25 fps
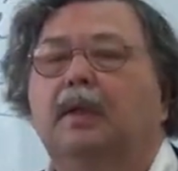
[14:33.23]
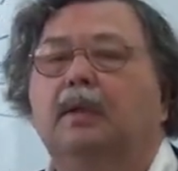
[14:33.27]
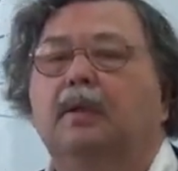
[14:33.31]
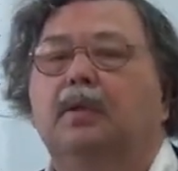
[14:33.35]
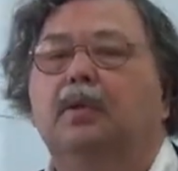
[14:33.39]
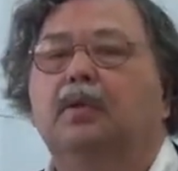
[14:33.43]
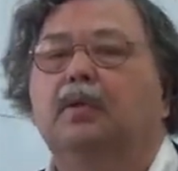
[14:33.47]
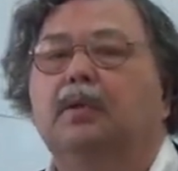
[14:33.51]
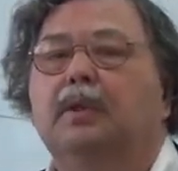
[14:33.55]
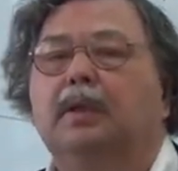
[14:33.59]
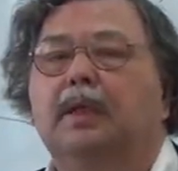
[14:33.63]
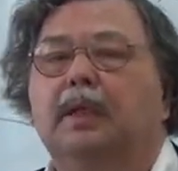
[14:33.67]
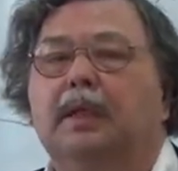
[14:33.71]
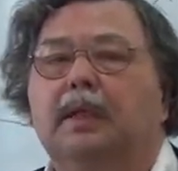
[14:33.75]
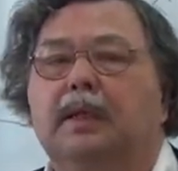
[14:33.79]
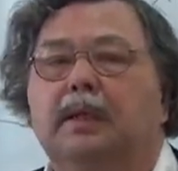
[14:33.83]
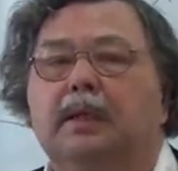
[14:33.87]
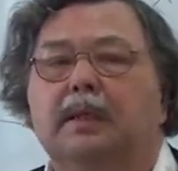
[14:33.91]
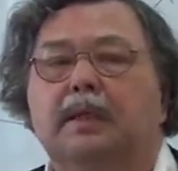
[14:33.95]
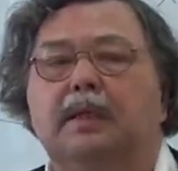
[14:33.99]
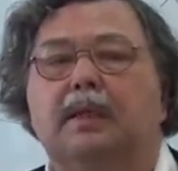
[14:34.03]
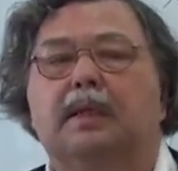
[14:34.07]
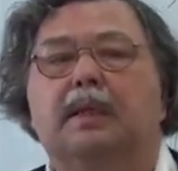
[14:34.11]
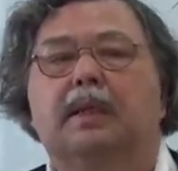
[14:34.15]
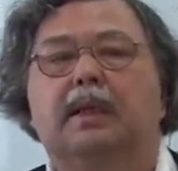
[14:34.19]
two
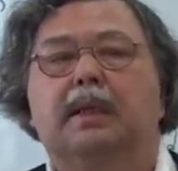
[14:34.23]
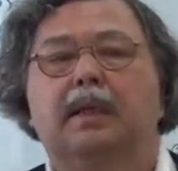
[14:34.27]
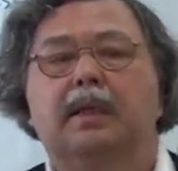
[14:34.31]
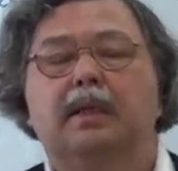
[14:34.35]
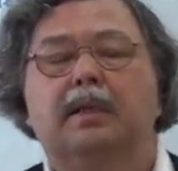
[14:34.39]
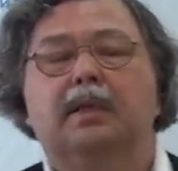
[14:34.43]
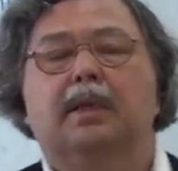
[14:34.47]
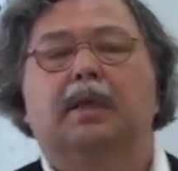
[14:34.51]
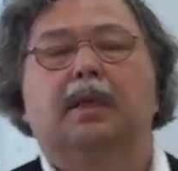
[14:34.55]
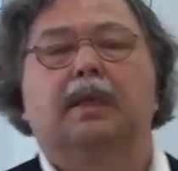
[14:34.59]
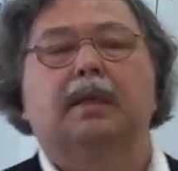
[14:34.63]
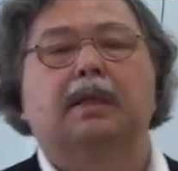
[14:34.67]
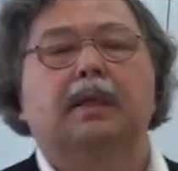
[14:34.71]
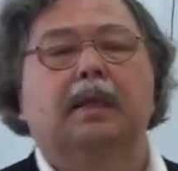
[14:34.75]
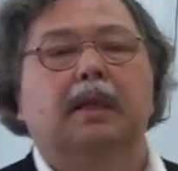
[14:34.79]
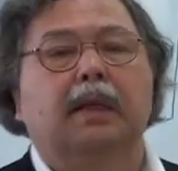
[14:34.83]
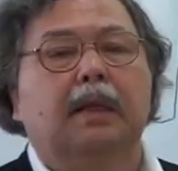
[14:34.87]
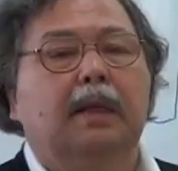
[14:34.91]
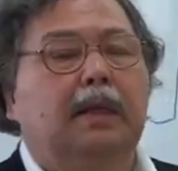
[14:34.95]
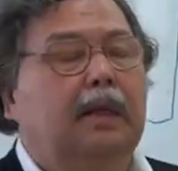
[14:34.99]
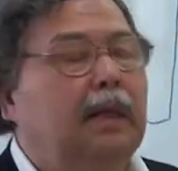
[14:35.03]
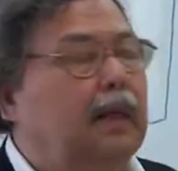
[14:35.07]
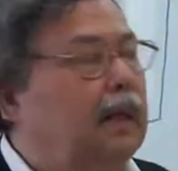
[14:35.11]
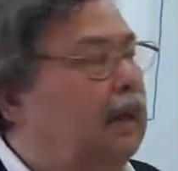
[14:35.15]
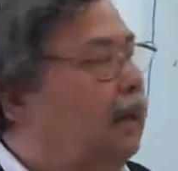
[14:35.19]
tails, each
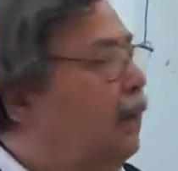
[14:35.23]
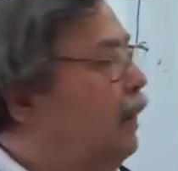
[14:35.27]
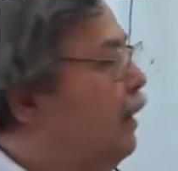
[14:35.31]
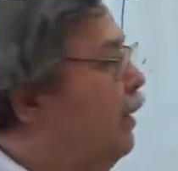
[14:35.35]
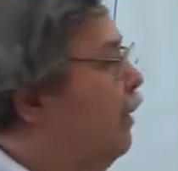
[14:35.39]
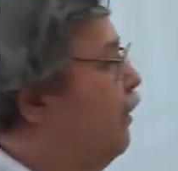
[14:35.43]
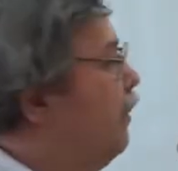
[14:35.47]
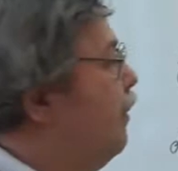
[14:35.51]
containing